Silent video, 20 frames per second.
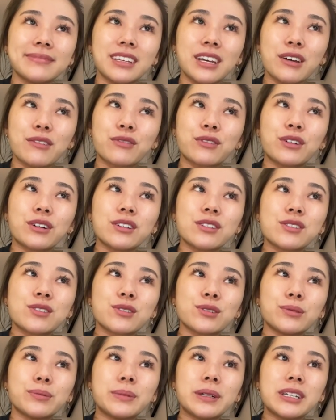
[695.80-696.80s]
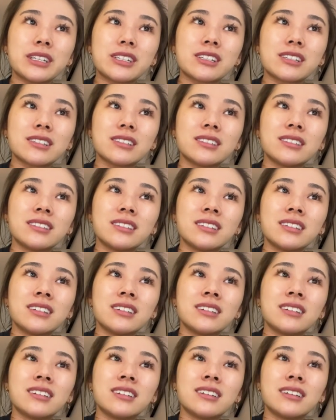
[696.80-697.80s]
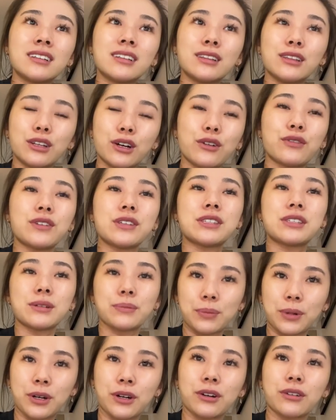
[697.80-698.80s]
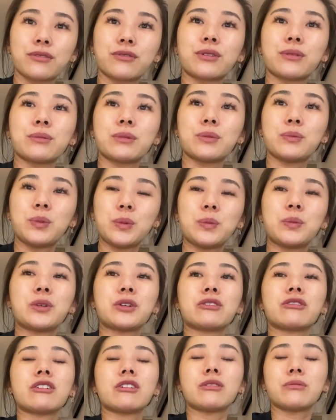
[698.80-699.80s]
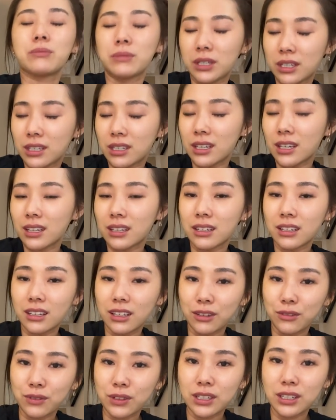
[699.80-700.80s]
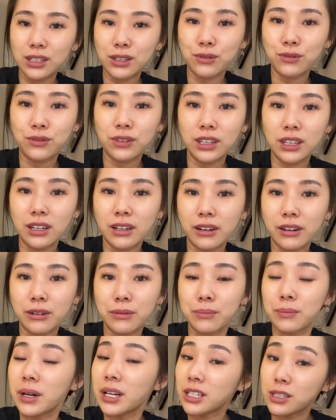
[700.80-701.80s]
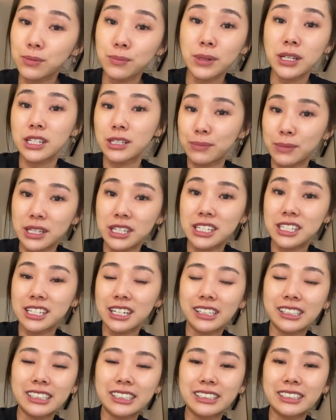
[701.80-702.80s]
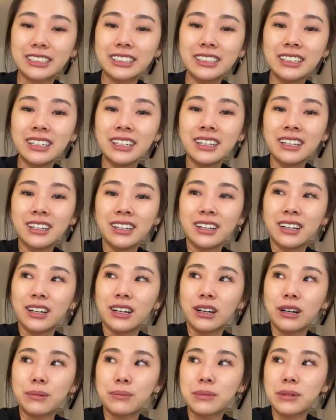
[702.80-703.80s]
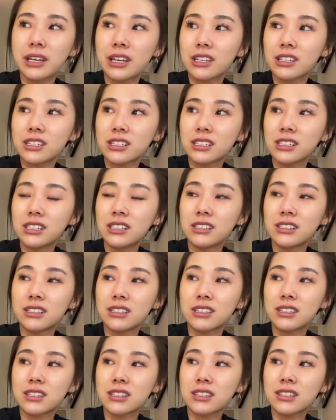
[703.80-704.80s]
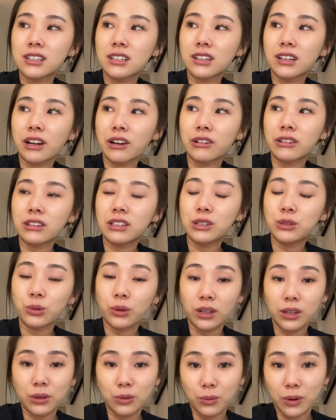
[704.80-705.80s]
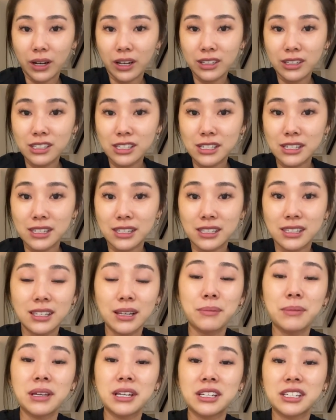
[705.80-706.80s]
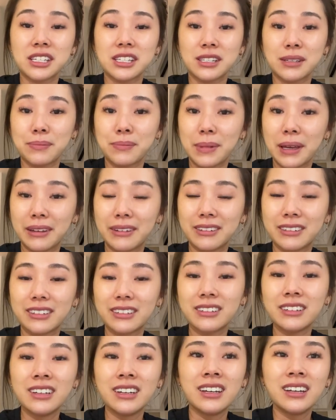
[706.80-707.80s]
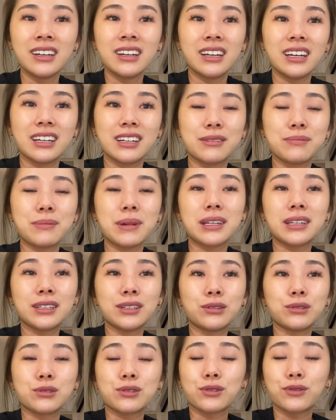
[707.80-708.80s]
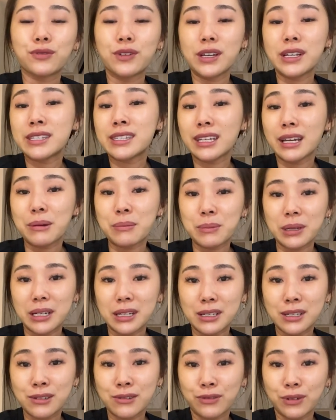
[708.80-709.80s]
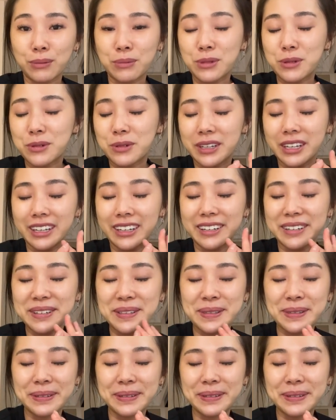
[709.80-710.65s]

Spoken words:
I've got so much love and support from the people around me. And even if they are much, much, much younger, Ashley is currently 21, just the same age as Amanda. And Amanda also FaceTimed us from UK.